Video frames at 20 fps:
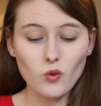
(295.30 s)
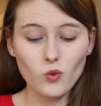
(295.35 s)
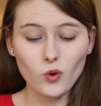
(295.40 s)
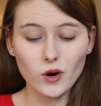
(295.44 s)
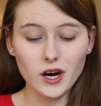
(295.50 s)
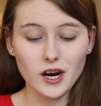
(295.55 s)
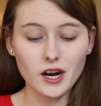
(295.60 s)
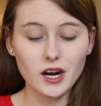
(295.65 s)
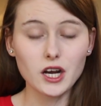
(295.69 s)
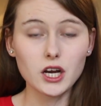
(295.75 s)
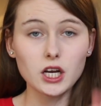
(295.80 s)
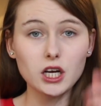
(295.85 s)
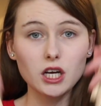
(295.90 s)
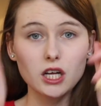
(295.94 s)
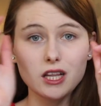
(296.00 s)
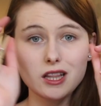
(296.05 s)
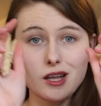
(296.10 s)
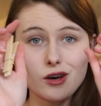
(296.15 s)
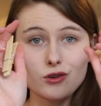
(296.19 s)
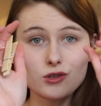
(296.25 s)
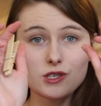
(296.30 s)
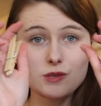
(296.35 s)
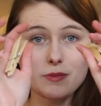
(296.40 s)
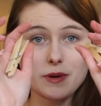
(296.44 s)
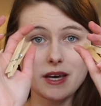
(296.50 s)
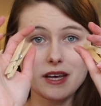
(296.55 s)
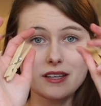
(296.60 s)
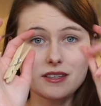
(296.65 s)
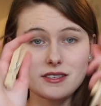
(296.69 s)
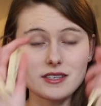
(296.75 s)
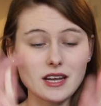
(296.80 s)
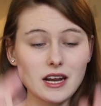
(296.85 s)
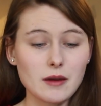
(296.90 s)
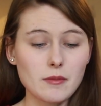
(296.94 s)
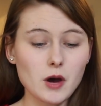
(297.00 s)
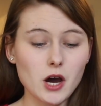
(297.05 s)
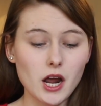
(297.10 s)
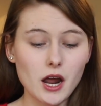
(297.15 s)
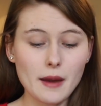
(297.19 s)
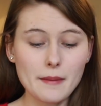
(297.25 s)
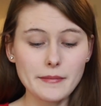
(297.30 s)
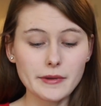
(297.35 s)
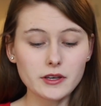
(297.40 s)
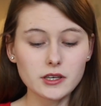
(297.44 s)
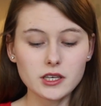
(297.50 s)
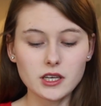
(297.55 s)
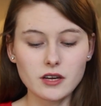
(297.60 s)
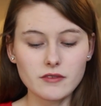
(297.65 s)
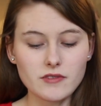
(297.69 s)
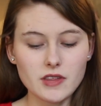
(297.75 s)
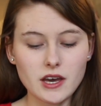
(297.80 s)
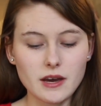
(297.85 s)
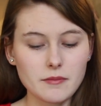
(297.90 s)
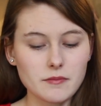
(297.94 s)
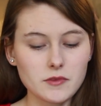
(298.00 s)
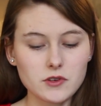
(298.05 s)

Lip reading: were clothespins and I bought a million of them.